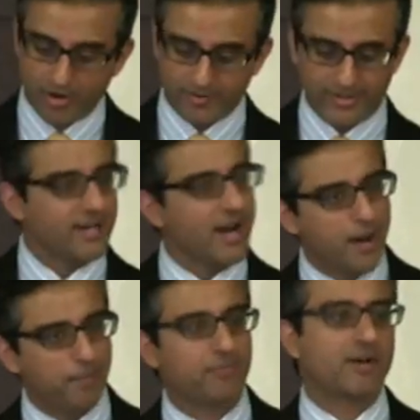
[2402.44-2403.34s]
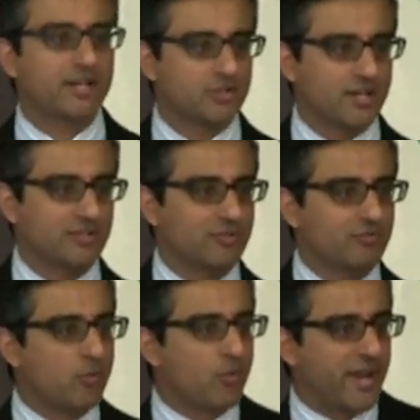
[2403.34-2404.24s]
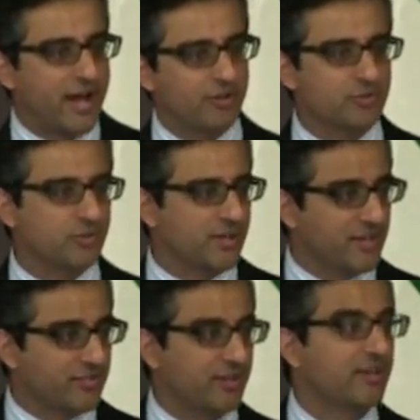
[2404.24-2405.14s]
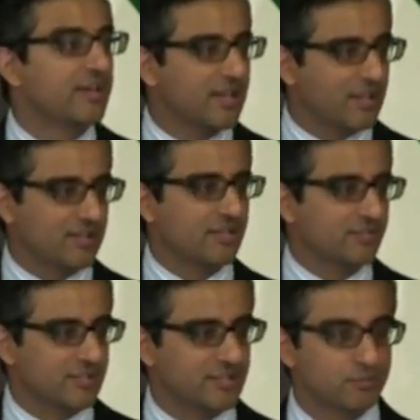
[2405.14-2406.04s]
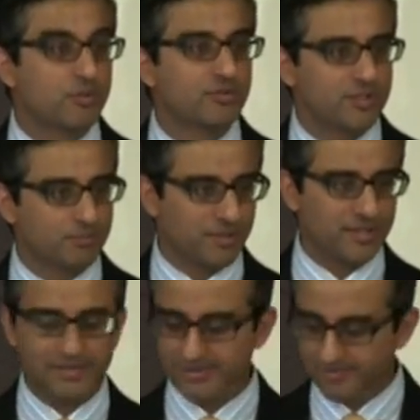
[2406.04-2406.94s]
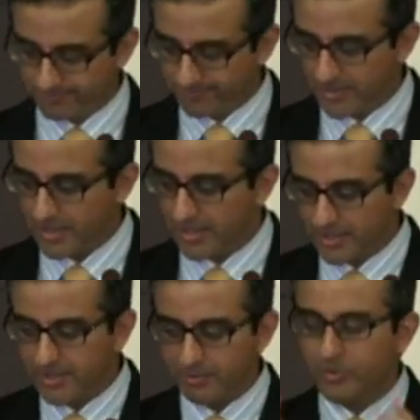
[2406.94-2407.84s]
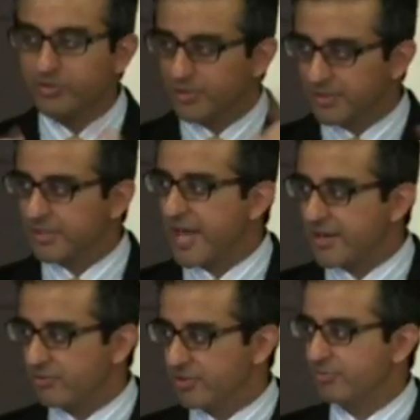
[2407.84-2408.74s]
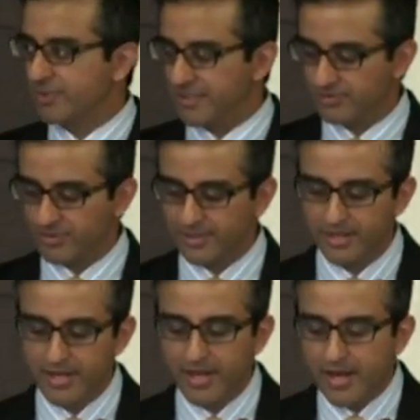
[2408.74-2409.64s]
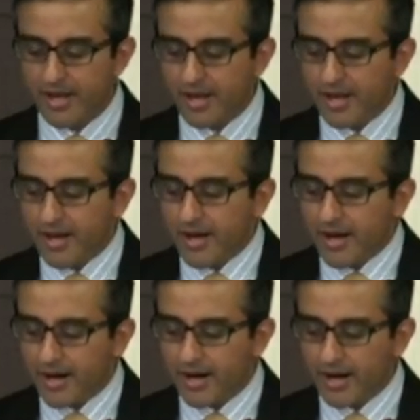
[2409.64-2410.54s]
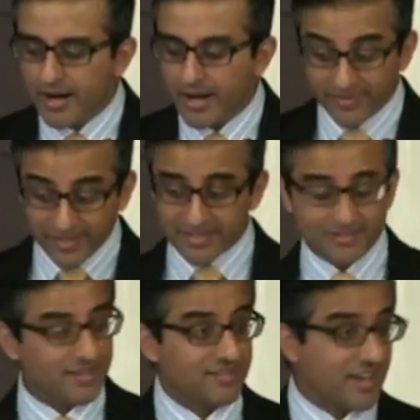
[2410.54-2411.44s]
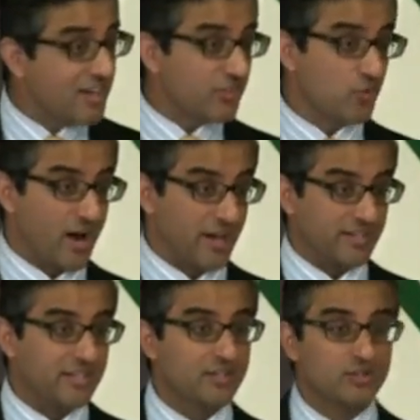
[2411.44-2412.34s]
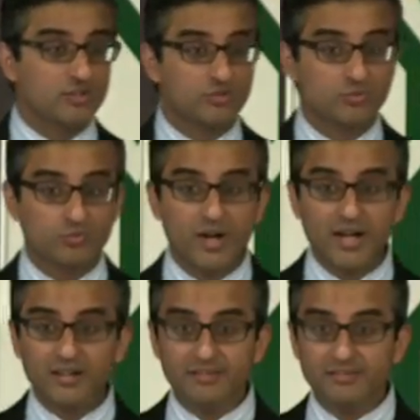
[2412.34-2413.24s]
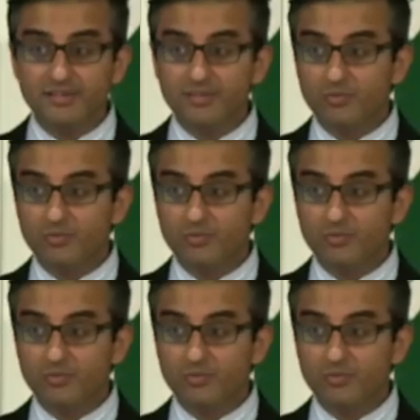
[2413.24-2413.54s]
water in a cup, right, transferred from one house to another. Clearly it's moved in place uh, in, in the category of place, right? Uh, and then he says another one. He goes, well,